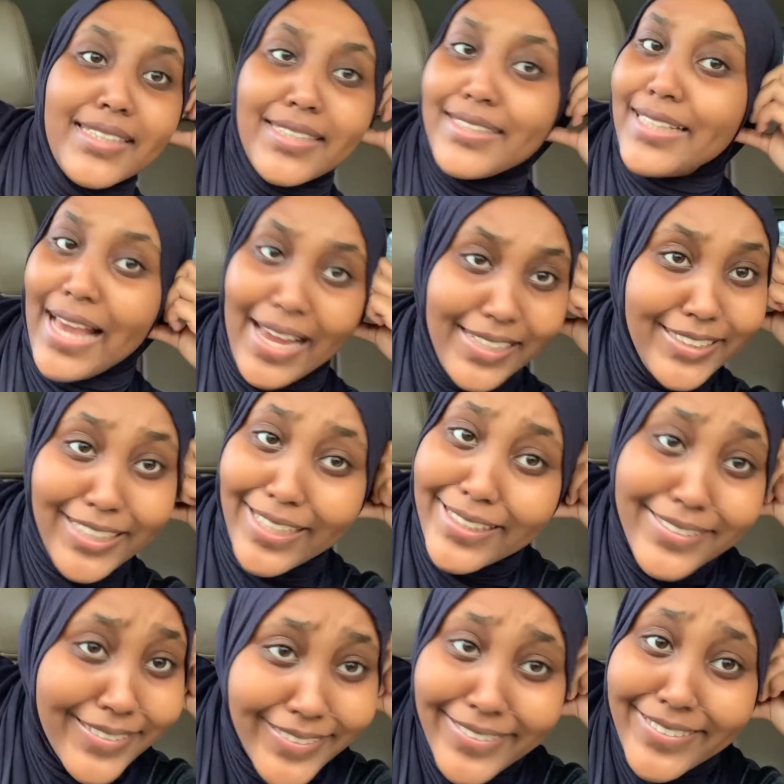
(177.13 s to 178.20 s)
The engine.
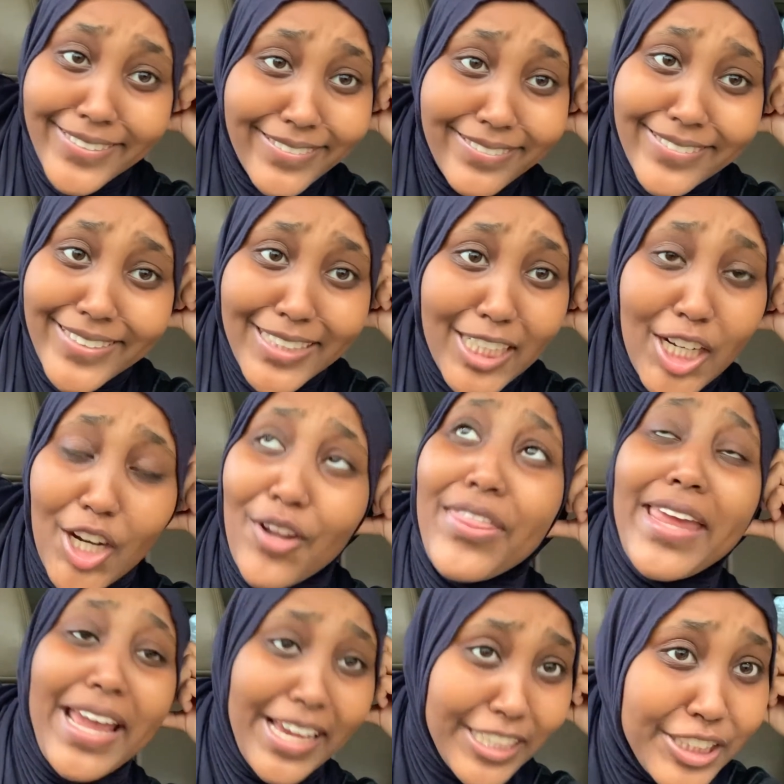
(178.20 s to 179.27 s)
Girl,
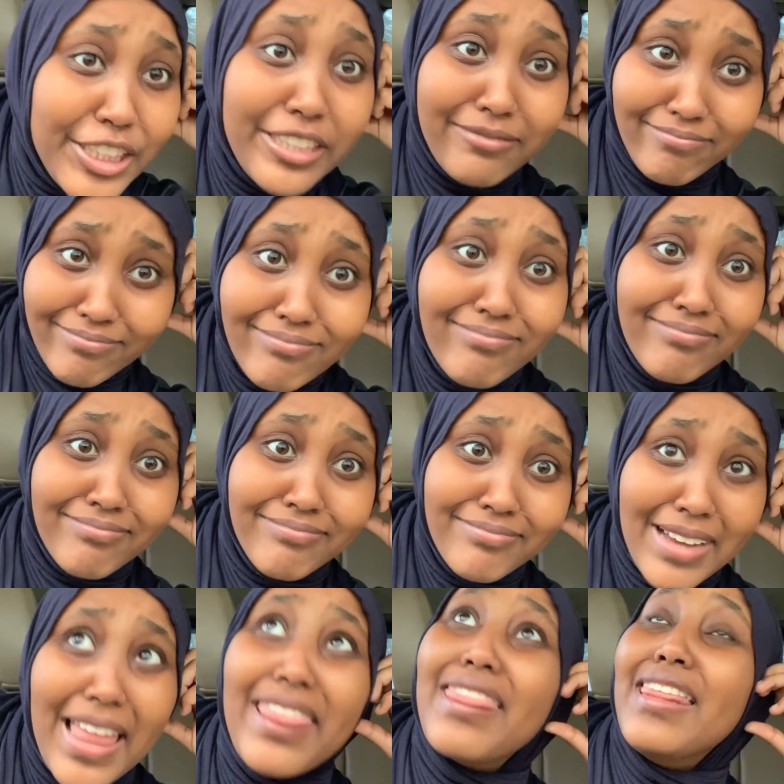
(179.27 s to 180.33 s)
the engine.
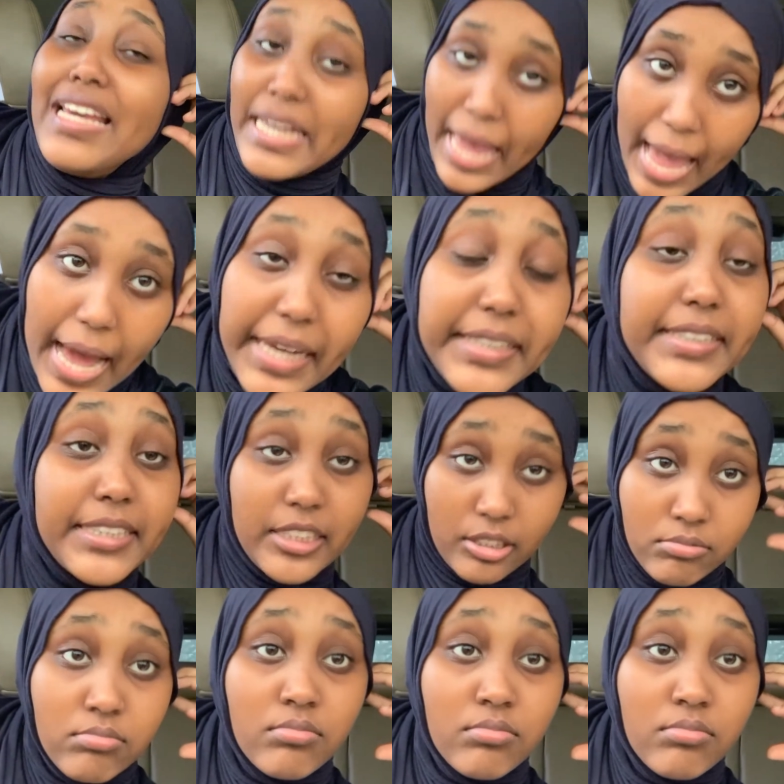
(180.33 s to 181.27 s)
The gas.